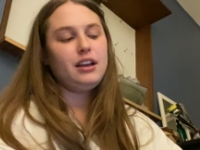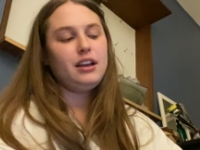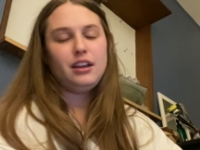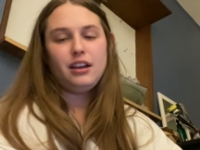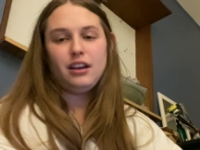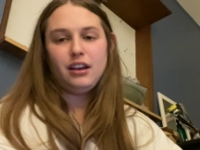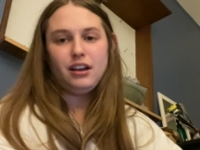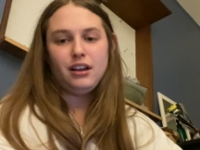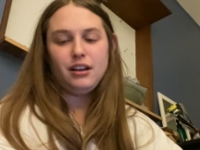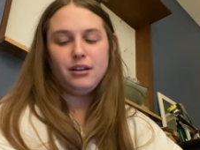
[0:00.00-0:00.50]

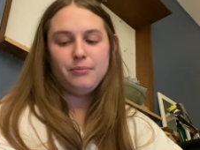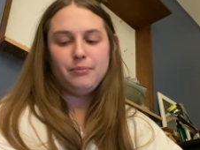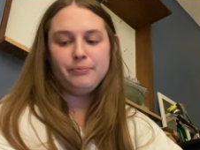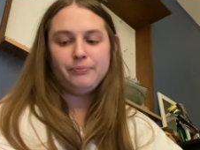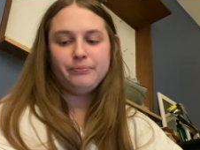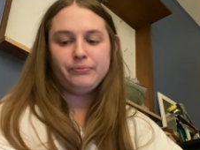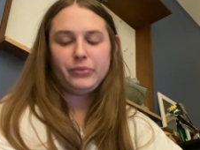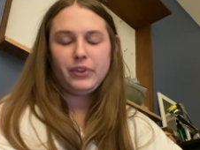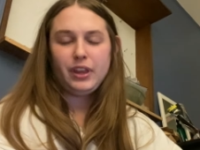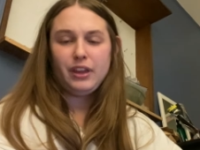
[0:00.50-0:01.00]

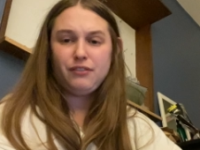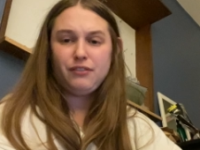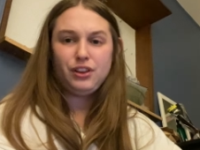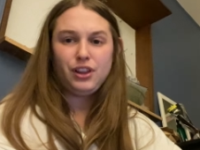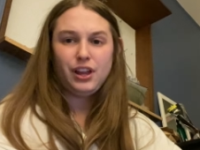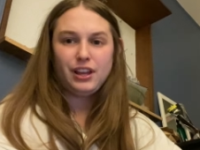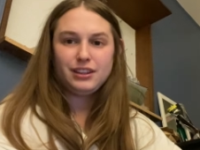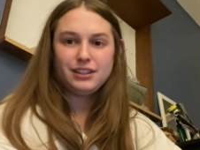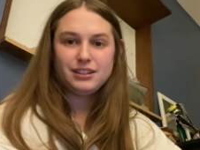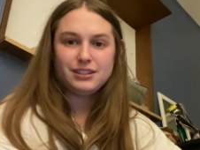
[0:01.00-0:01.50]
Um, if you
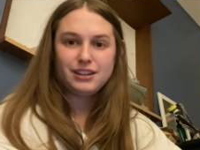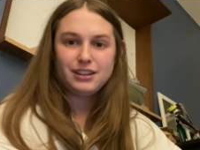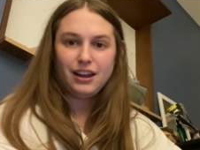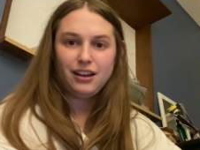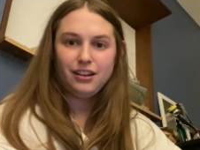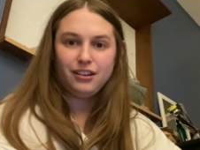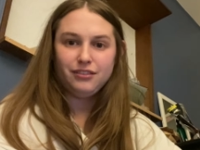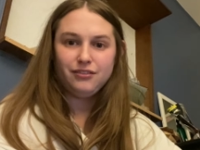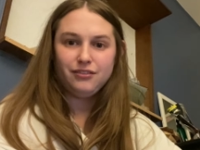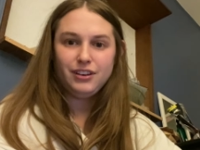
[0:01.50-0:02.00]
like this
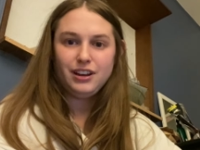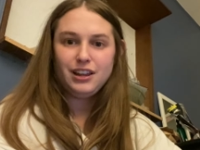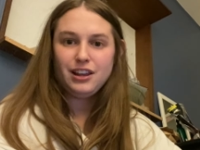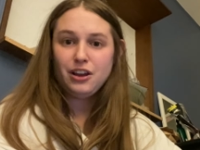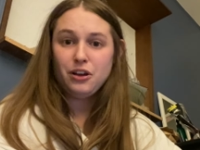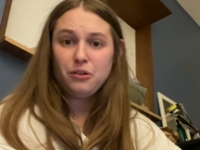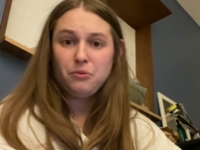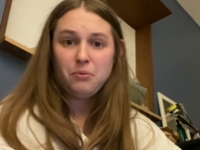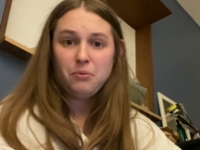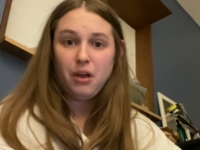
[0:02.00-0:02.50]
style of
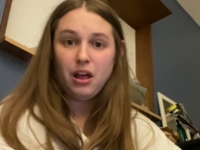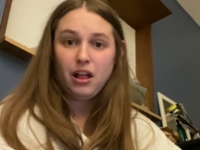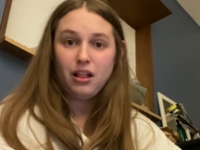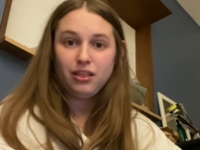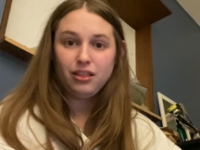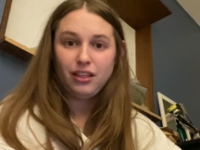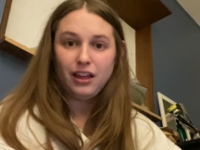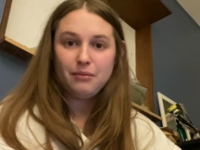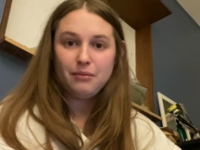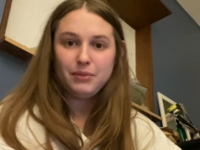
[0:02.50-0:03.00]
video,
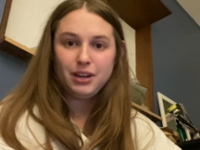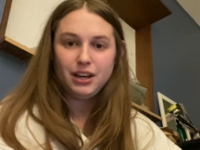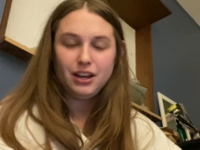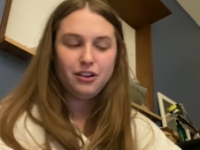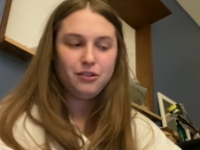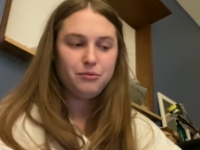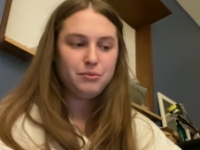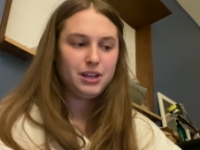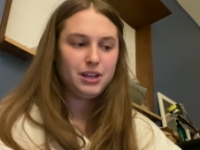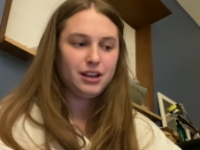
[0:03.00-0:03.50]
let me
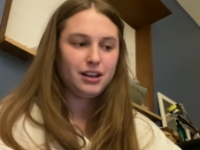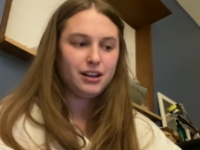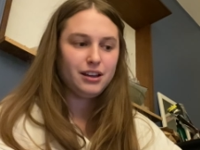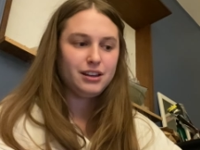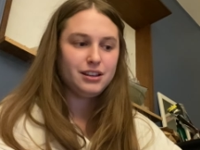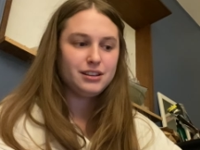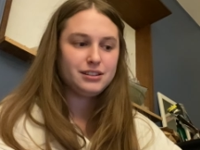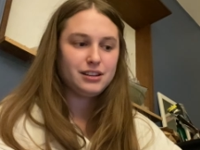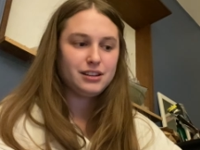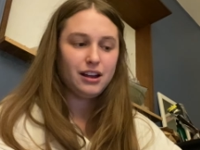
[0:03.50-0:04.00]
know,
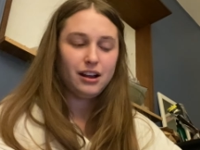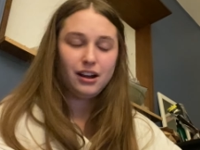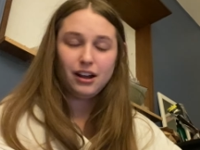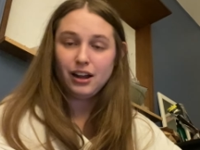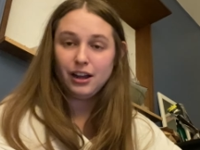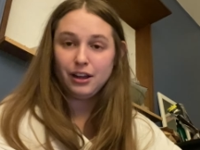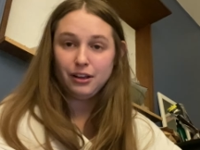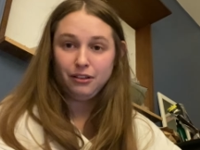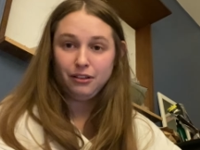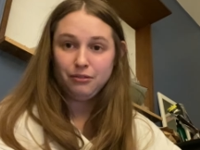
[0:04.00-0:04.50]
because
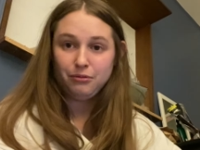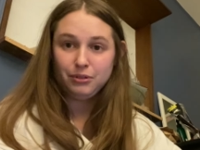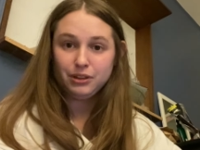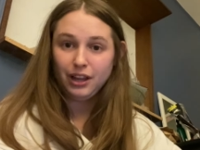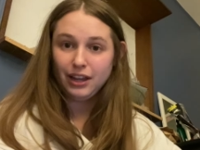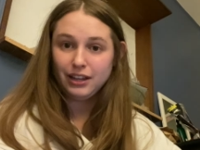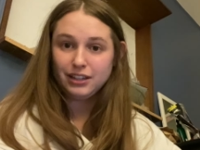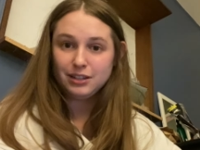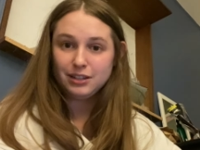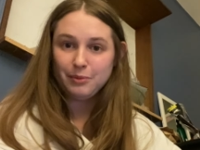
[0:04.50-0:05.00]
I would
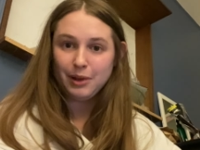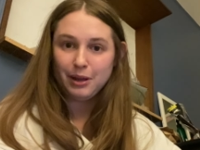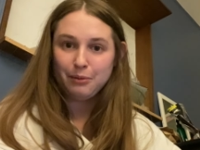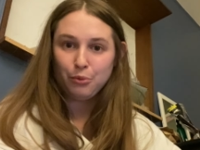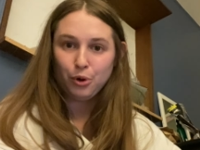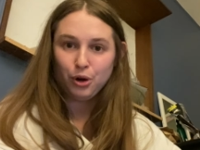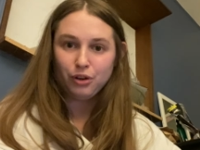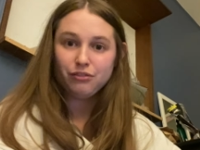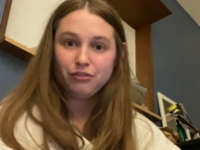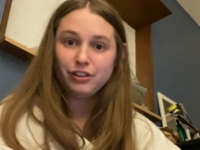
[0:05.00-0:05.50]
like to make
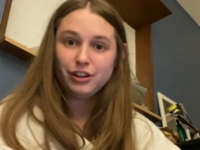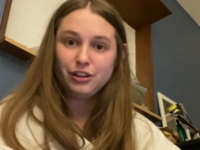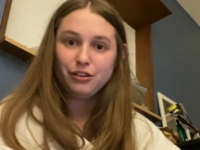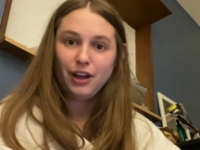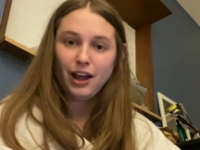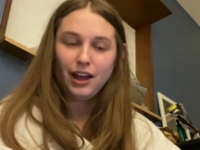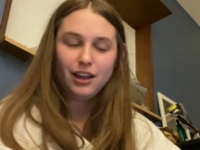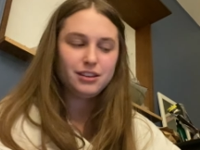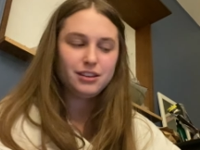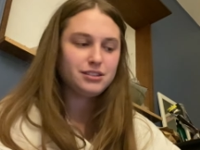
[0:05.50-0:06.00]
more for you
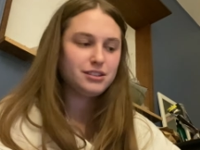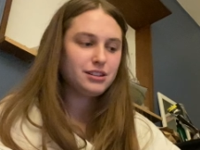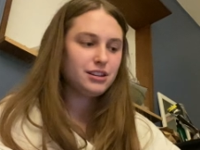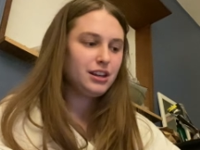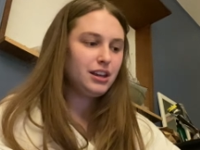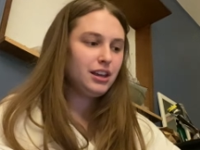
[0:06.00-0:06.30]
guys,